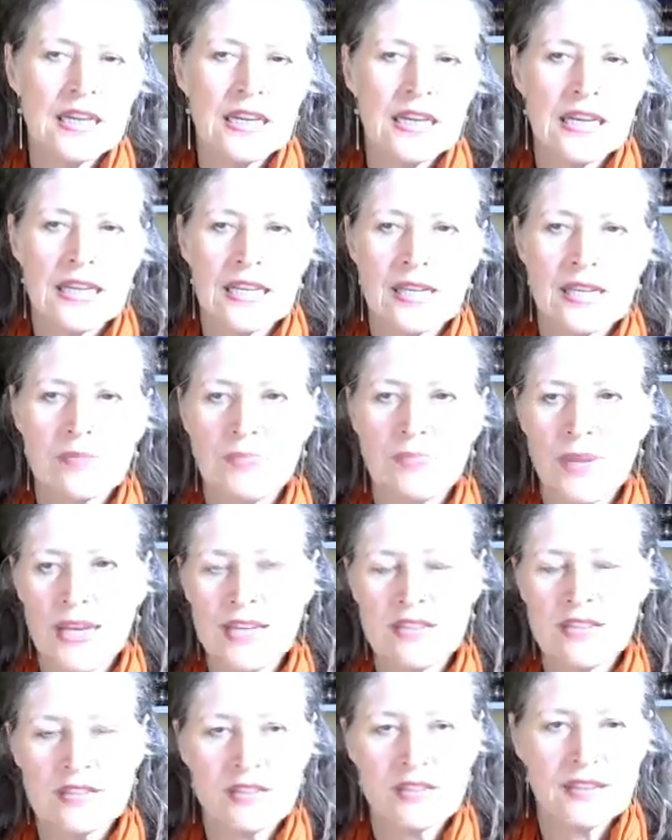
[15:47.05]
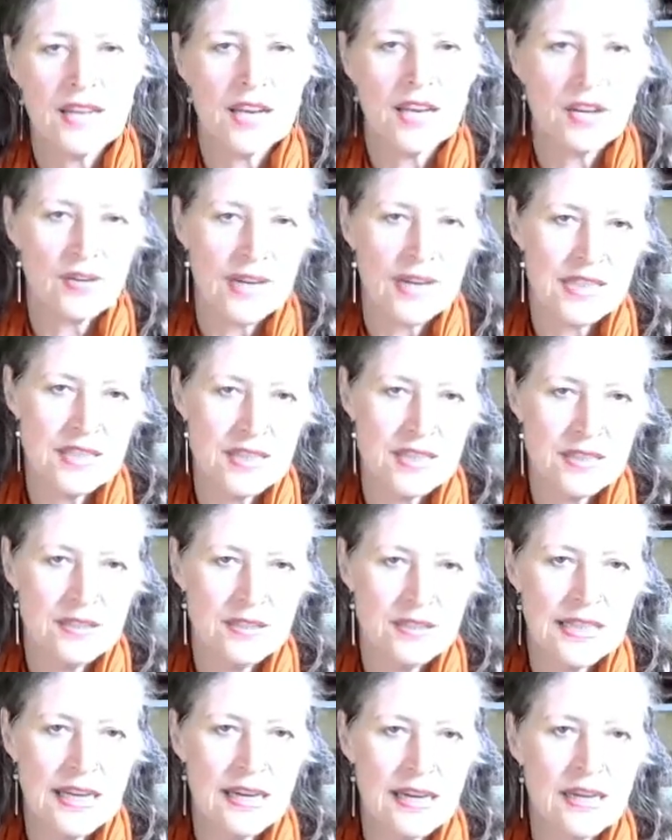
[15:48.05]
And then based on that
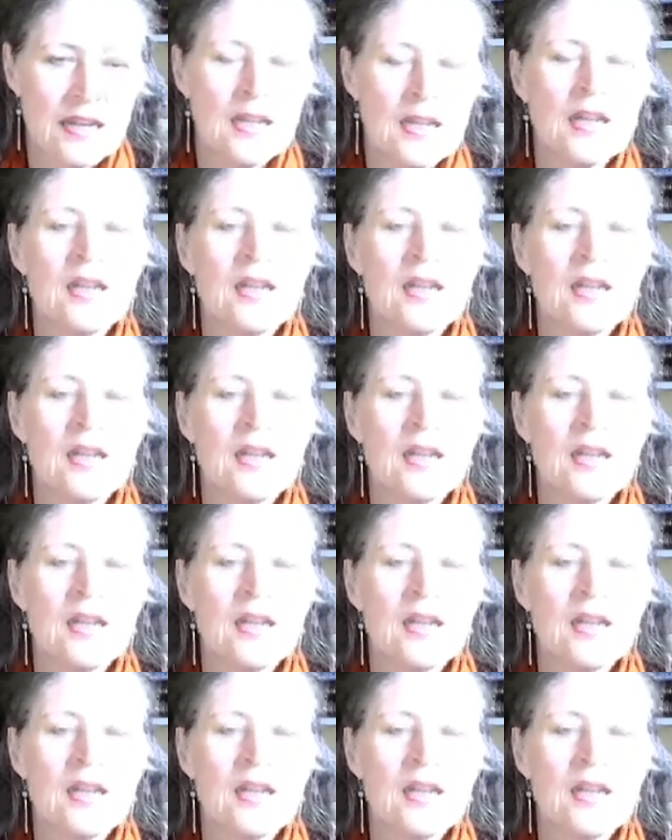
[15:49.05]
criteria,